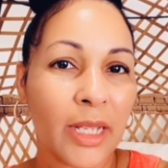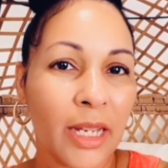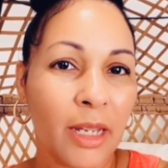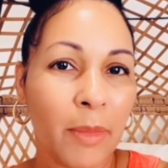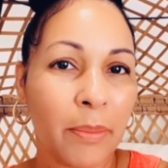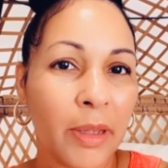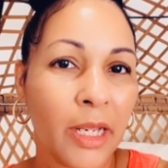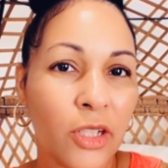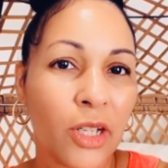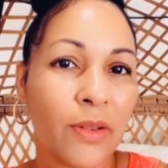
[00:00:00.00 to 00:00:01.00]
getting my plant
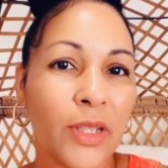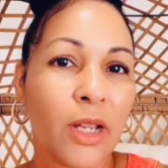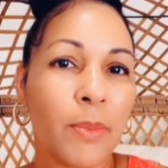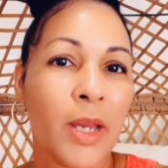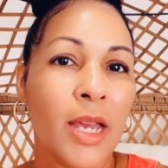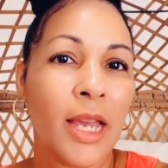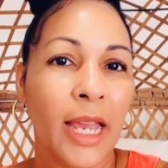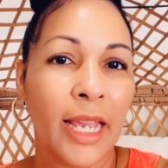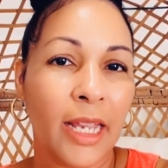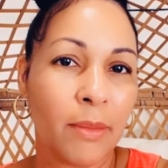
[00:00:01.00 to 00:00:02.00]
shelves up
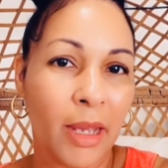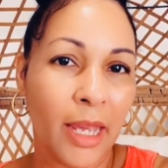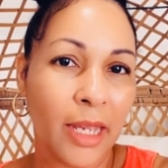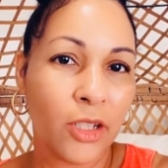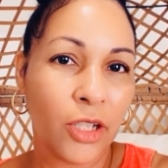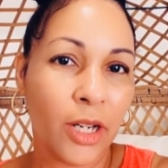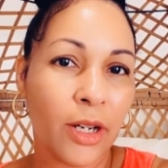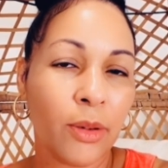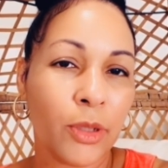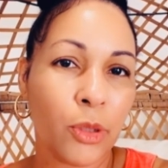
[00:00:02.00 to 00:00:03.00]
and my egg
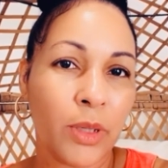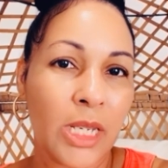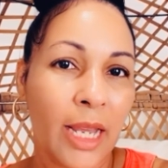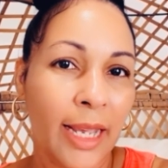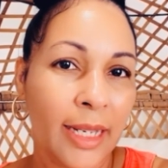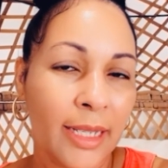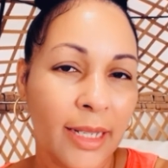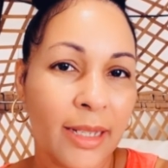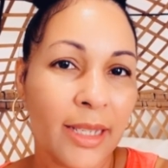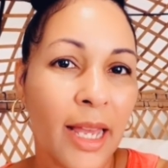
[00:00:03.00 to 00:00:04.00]
chair, which was a
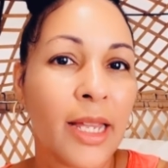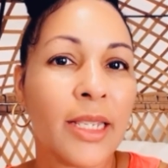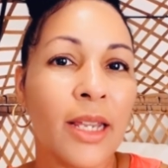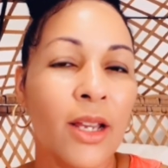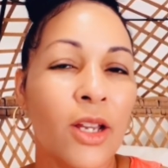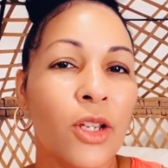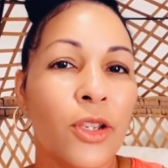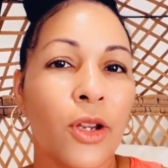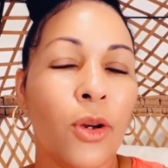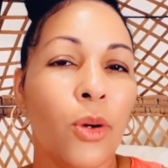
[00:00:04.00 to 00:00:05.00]
success.
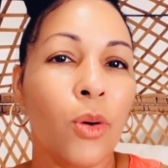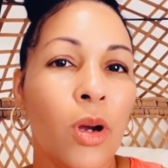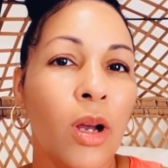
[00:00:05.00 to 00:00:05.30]
So